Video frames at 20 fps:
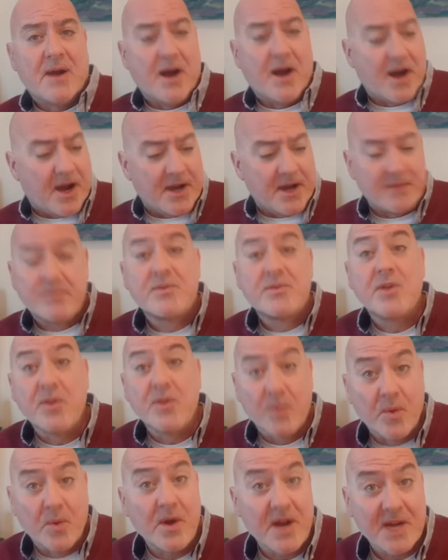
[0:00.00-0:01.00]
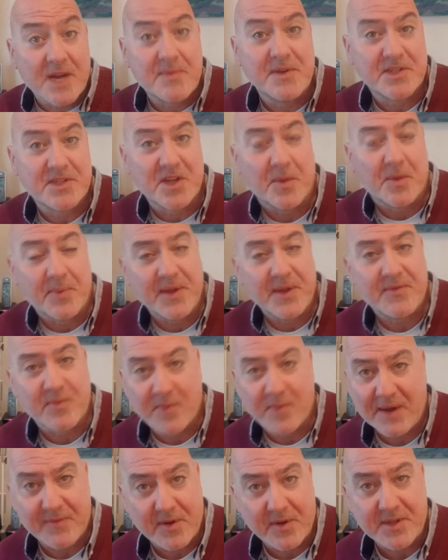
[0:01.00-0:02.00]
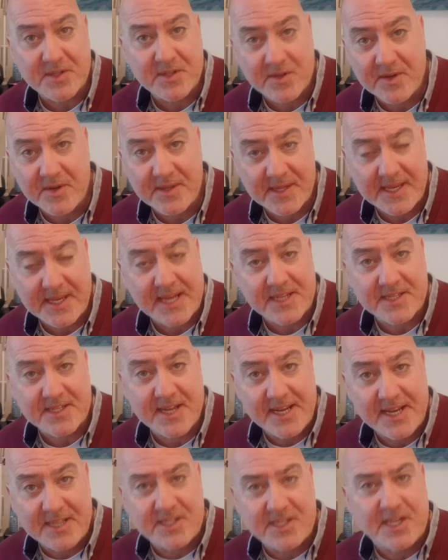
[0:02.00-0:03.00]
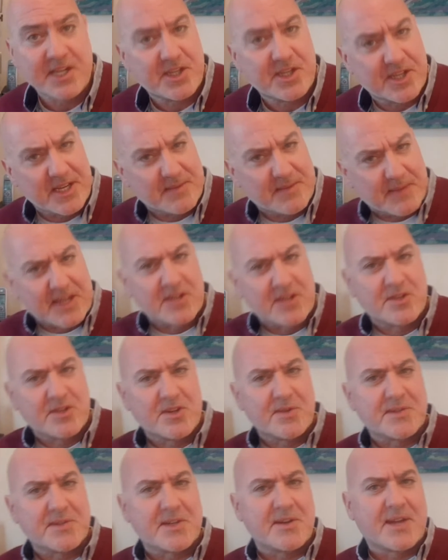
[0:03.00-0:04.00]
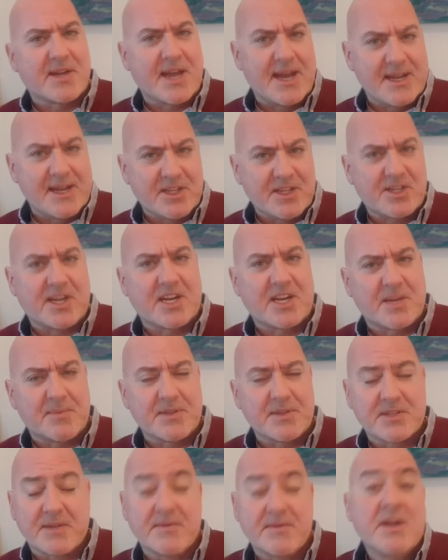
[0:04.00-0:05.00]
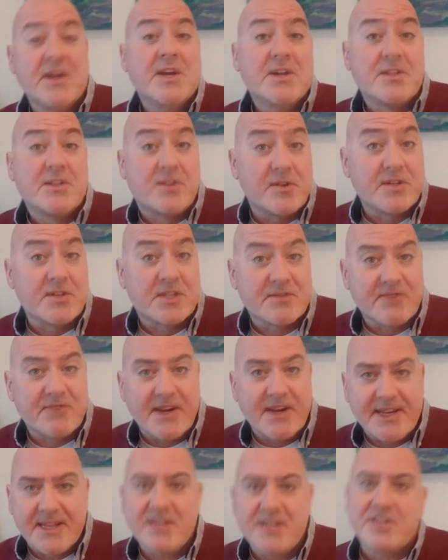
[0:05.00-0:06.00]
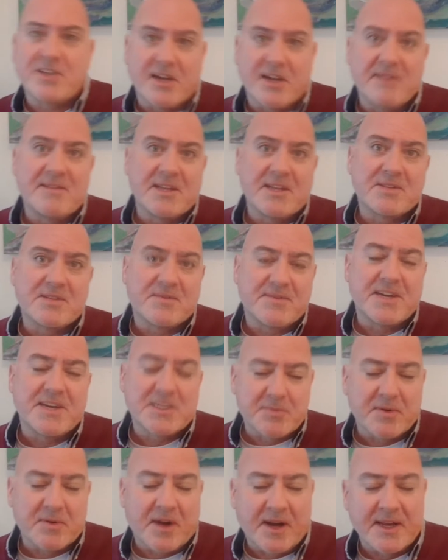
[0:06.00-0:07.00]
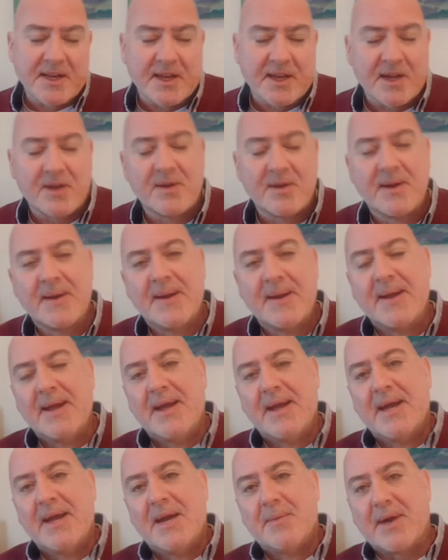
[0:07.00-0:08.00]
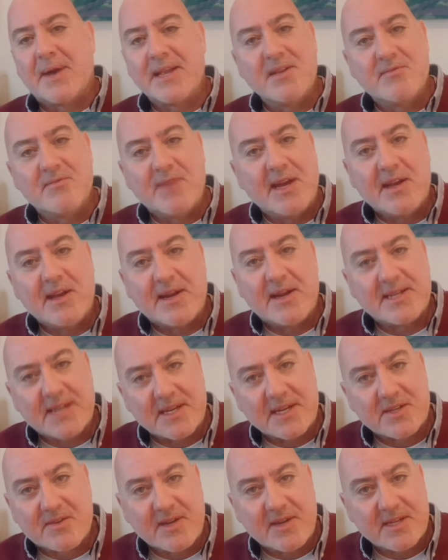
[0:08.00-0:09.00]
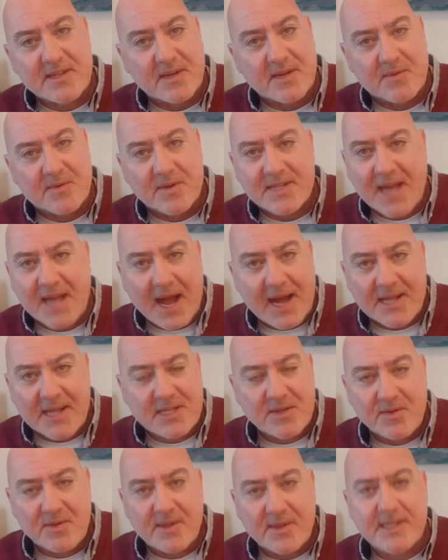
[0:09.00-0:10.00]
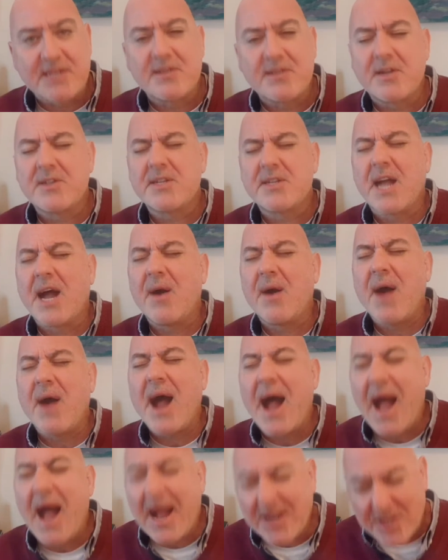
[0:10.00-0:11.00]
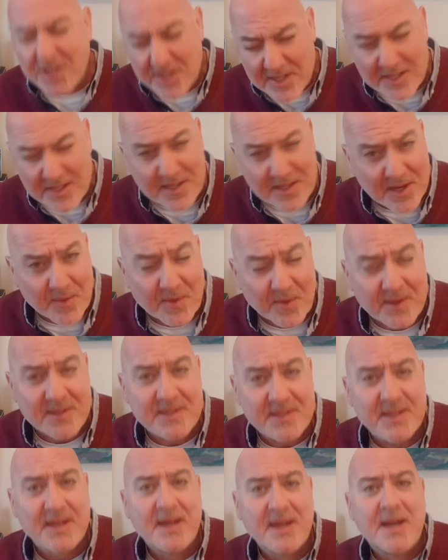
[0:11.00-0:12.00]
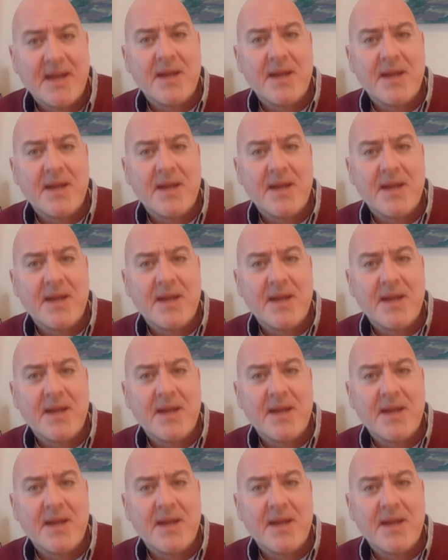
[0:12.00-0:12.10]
I'd do the work most probably from whatever I was doing the next day, teaching, making sure it was okay, checking up on stuff, doing some reading, sharing things on Facebook, I know. But I didn't realise how stressed I was at all. I didn't know how anxious I was